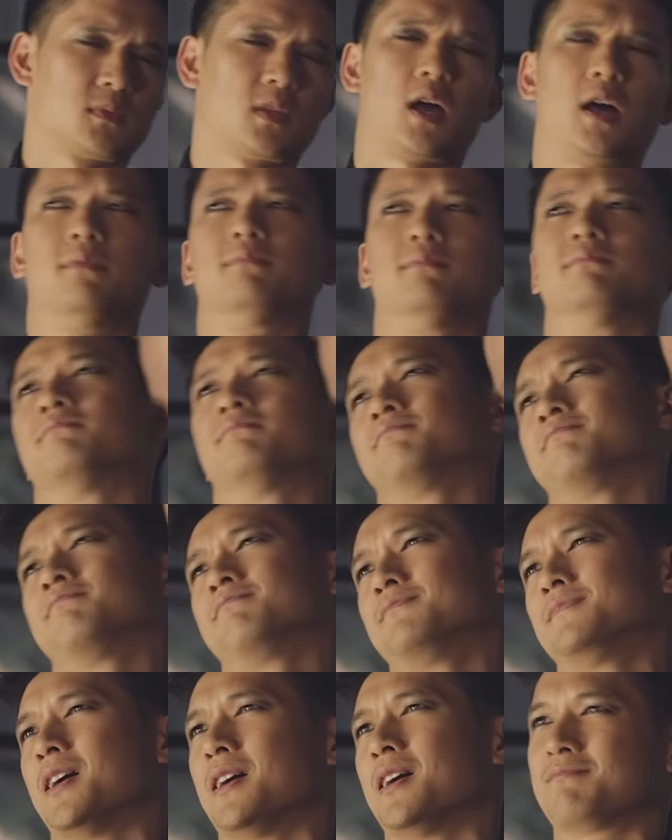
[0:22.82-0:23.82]
I'm
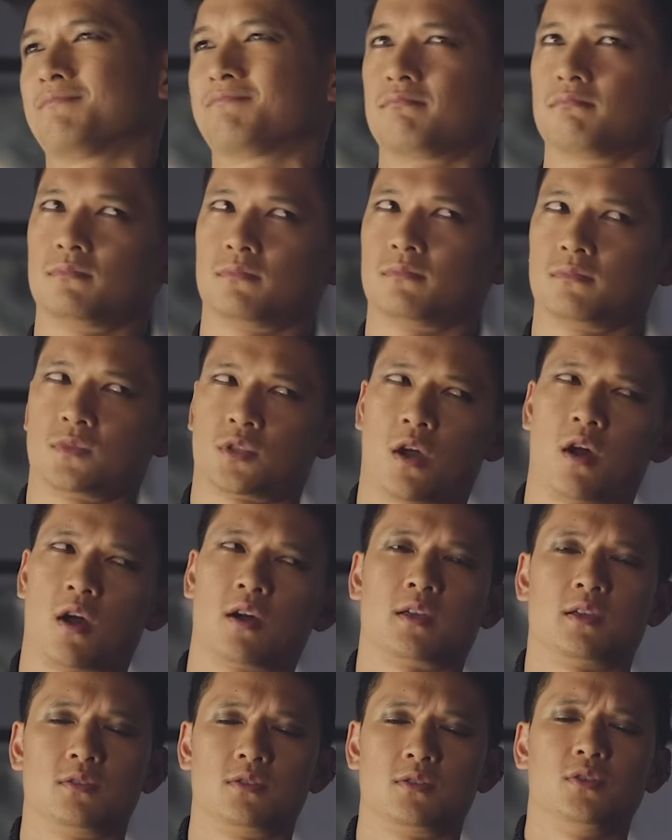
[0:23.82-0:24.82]
not
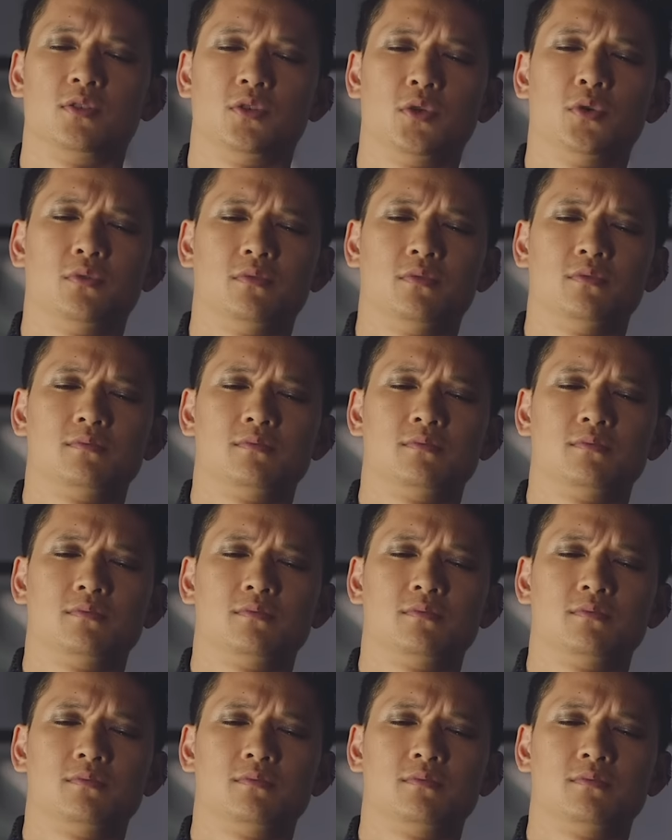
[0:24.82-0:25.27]
talking to you.